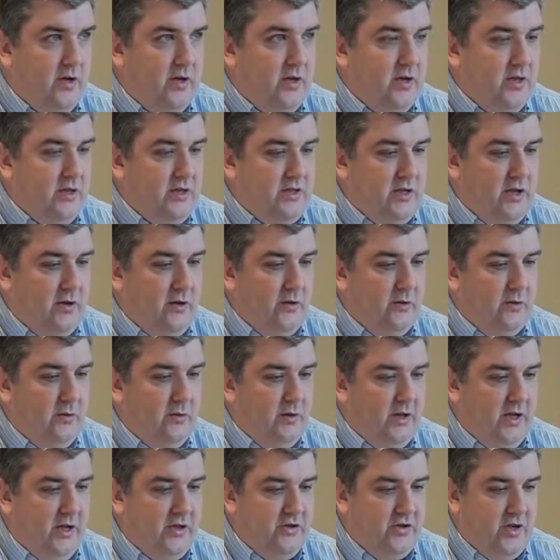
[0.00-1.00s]

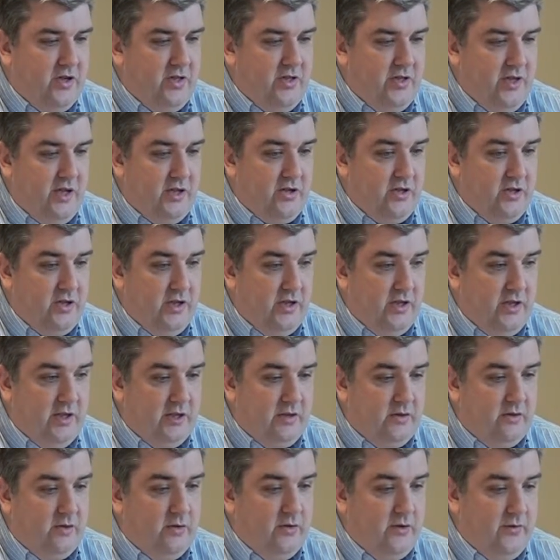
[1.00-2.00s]
So a transaction that
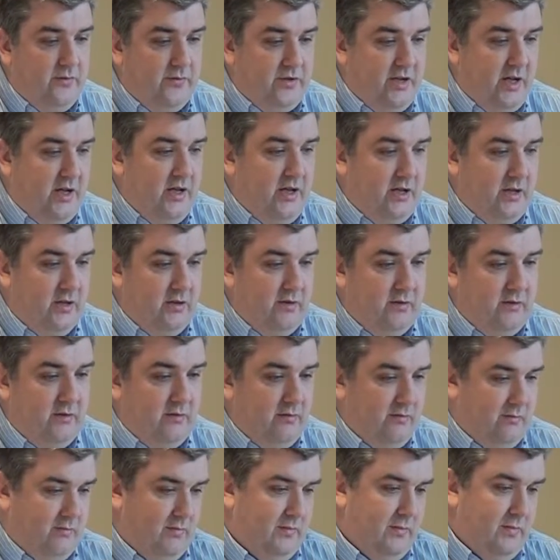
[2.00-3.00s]
could have
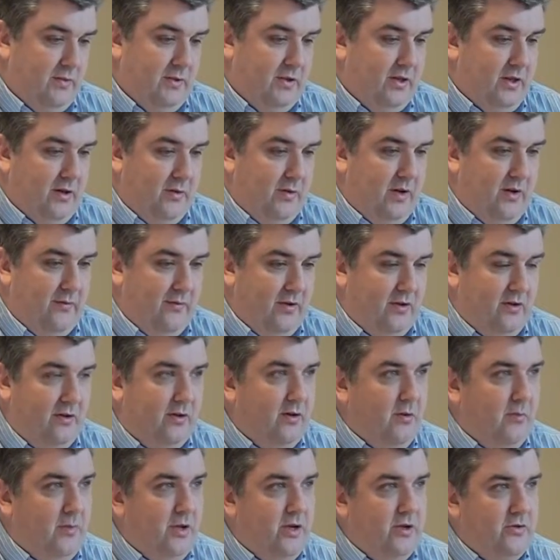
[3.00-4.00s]
taken even a
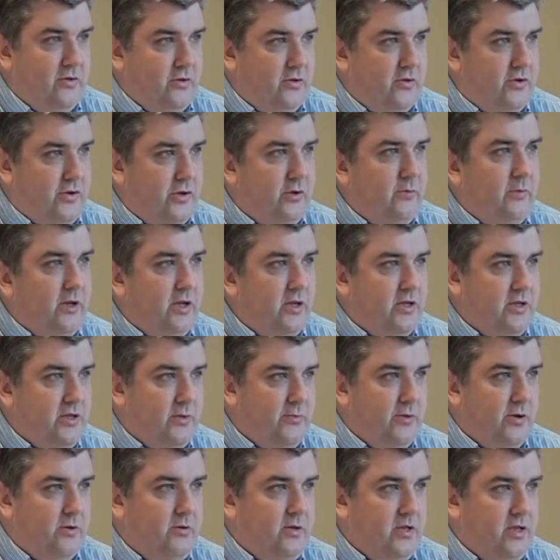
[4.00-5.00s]
minute or 2 minutes to
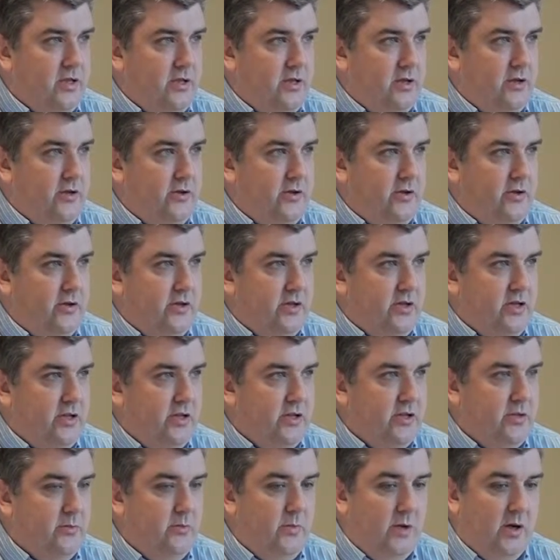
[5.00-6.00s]
process on another
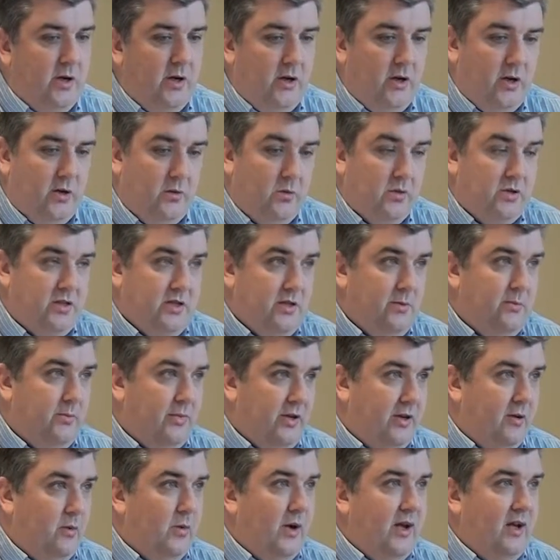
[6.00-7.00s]
system was
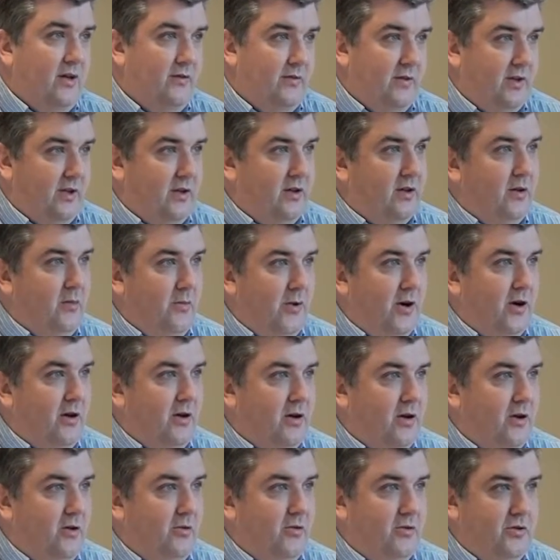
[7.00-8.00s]
simply waving the
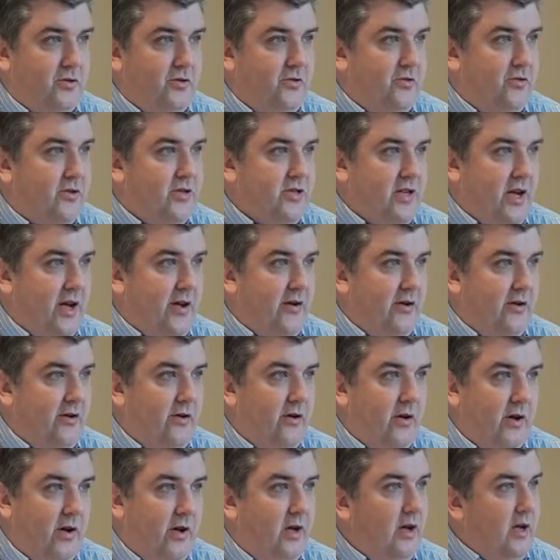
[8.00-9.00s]
barcode under a
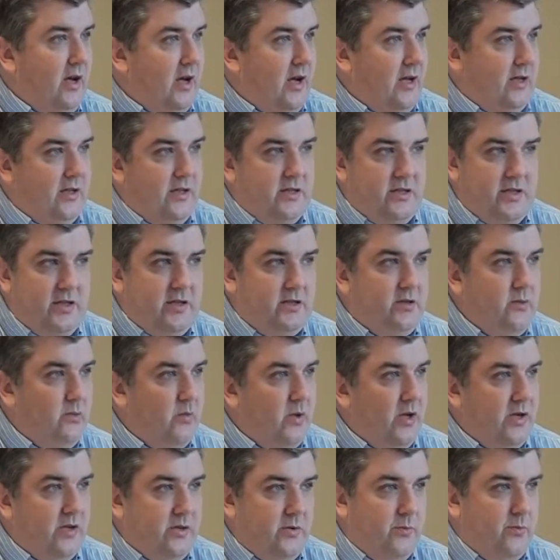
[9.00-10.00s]
scanner and the system
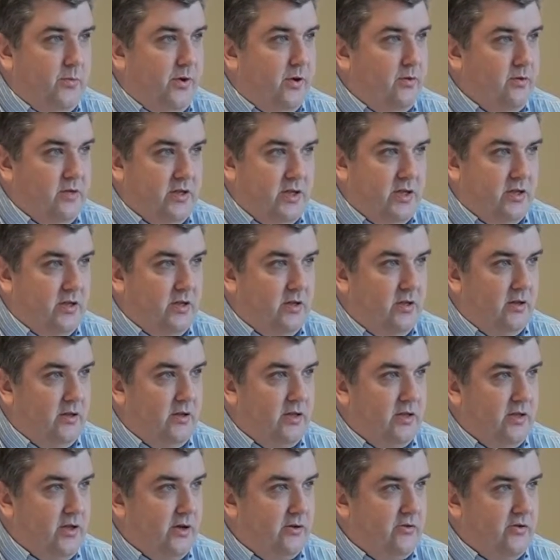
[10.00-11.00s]
went and processed all the
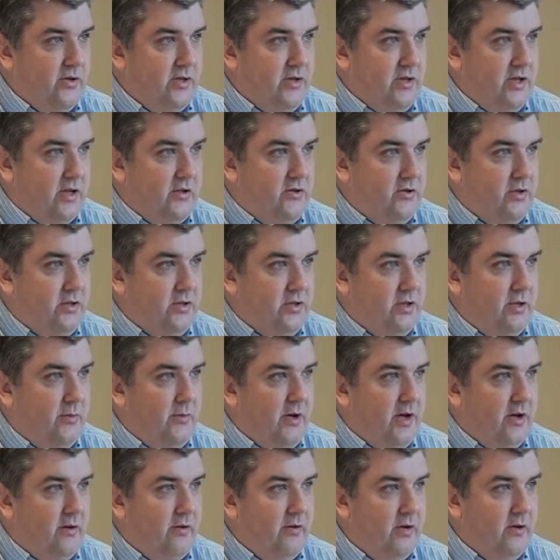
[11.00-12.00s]
stock transactions in the
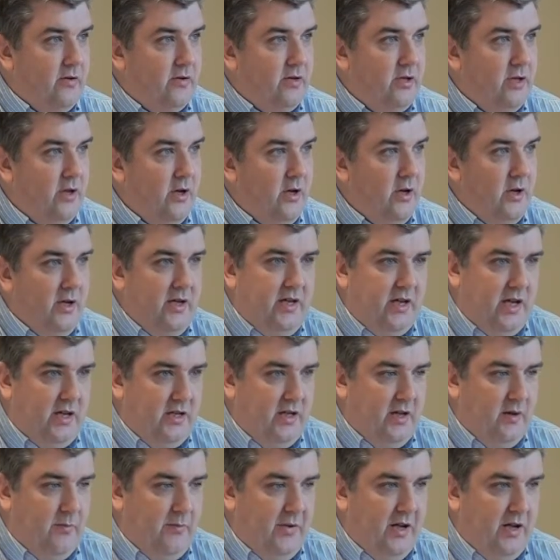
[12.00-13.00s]
background.
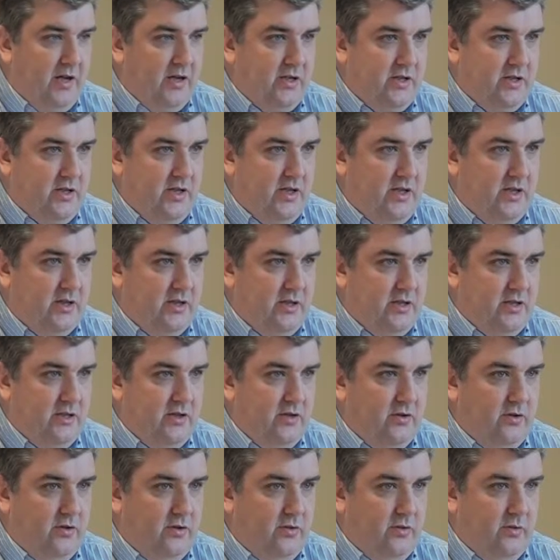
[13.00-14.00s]
The ability
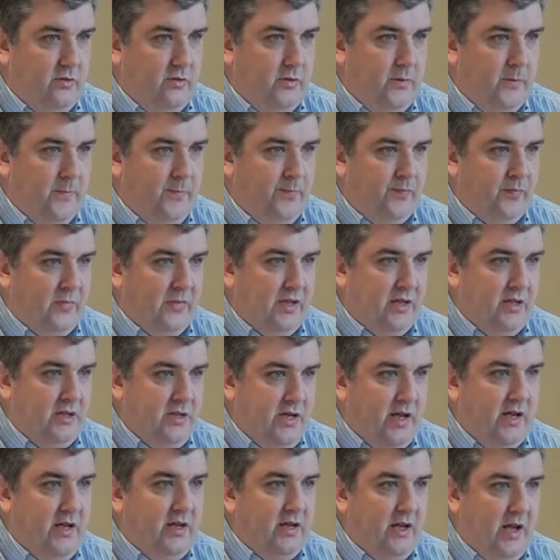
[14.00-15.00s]
to
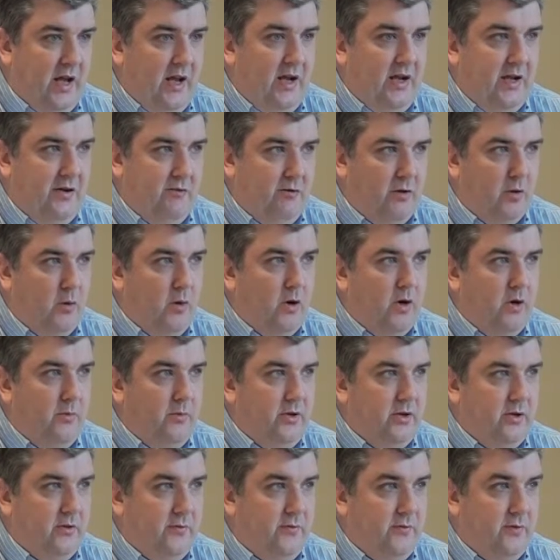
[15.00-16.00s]
take any
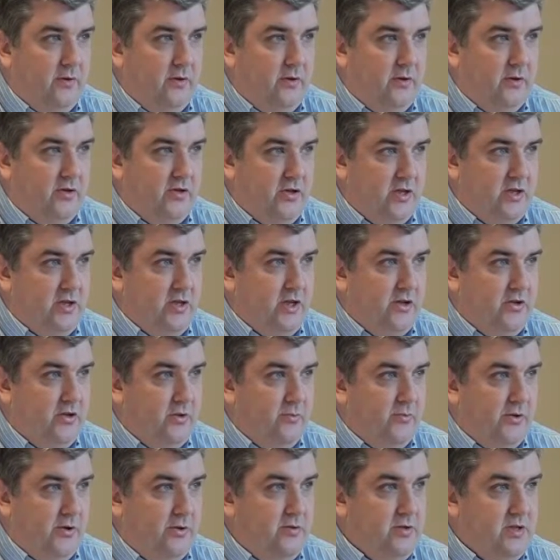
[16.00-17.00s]
requirement for
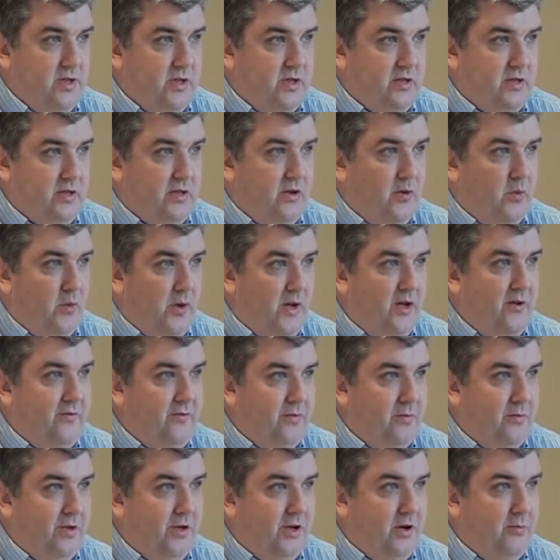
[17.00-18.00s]
transaction processing away
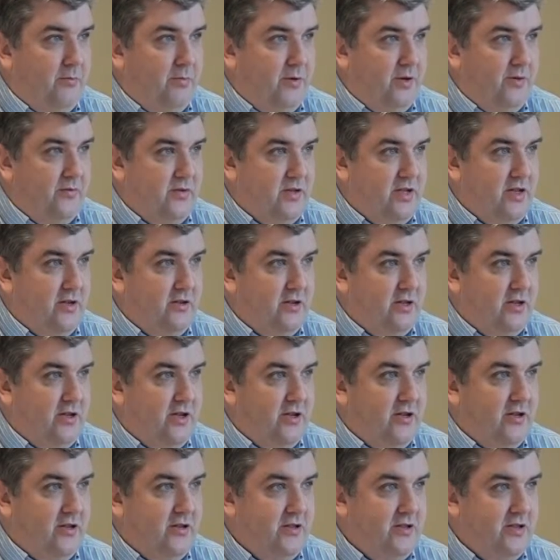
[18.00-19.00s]
from the operatives
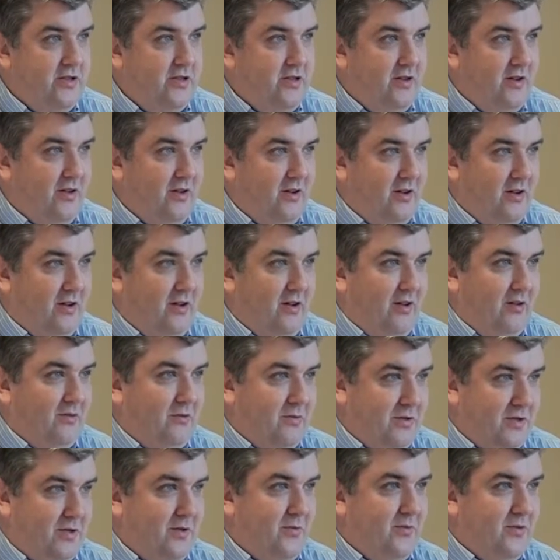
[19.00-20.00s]
downstairs
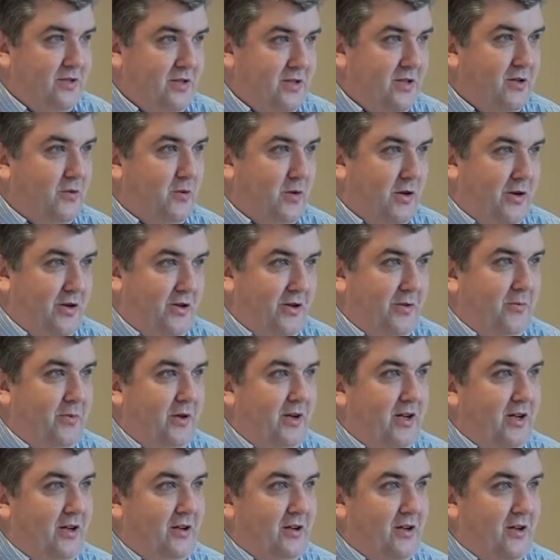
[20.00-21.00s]
was obviously quite an
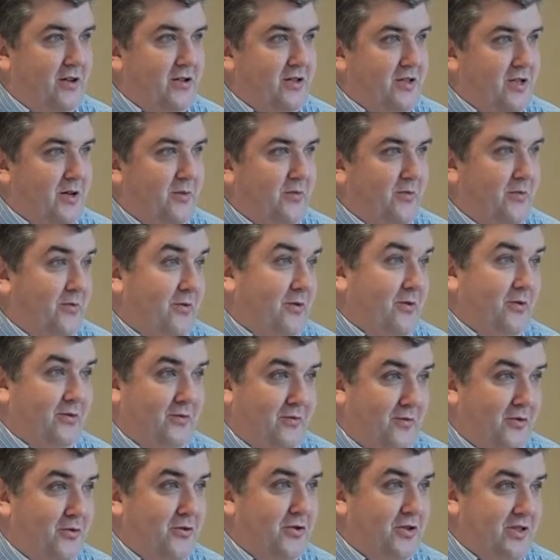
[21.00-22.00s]
appealing concept
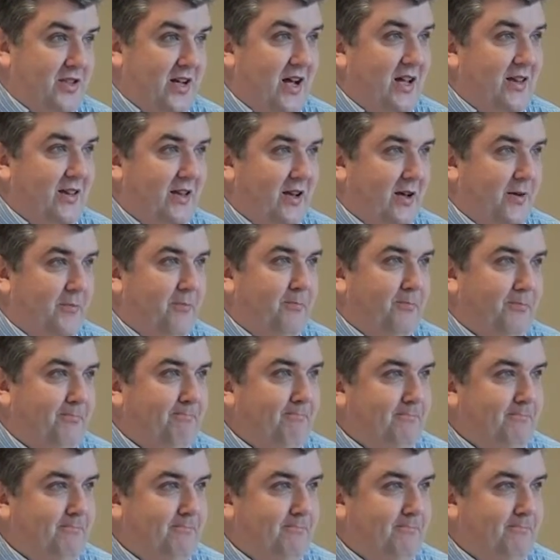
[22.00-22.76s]
for us and them.